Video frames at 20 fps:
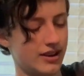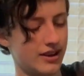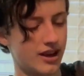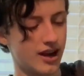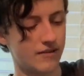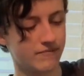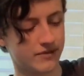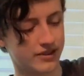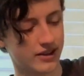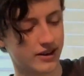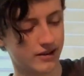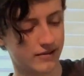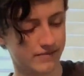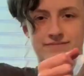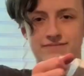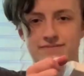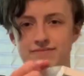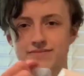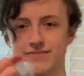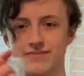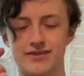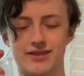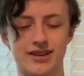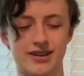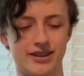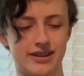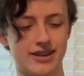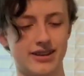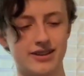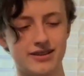of there.
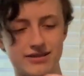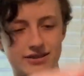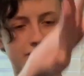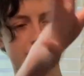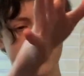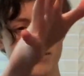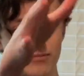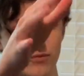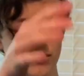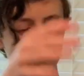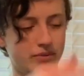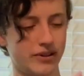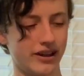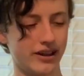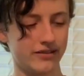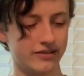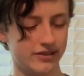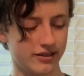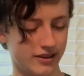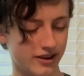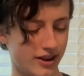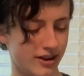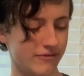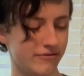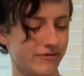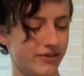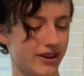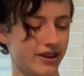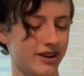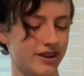Yet again, tearing more plastic
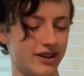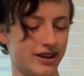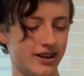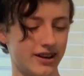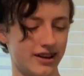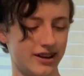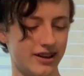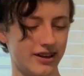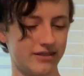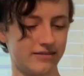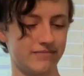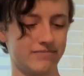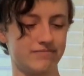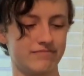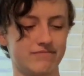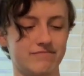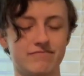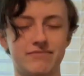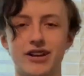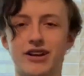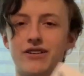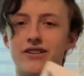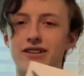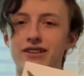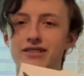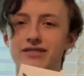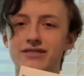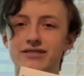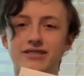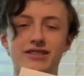off, and there it
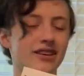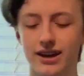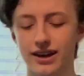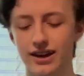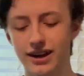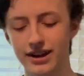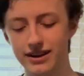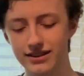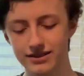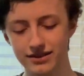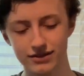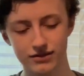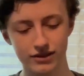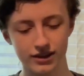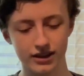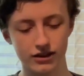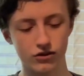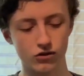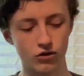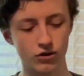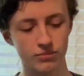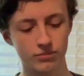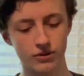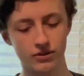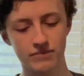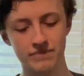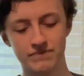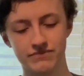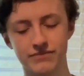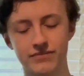is. And I guess it's like a
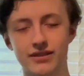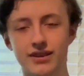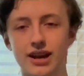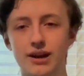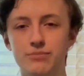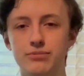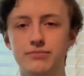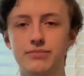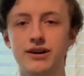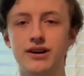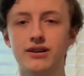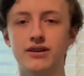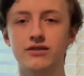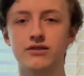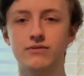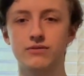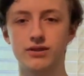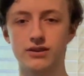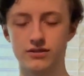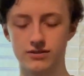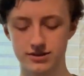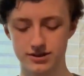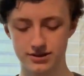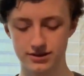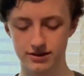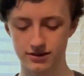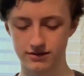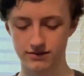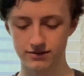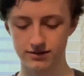normal Apple box where you just,
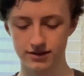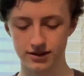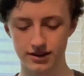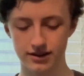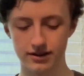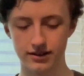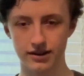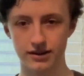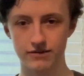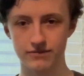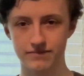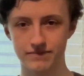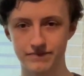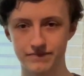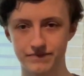you know, slide it out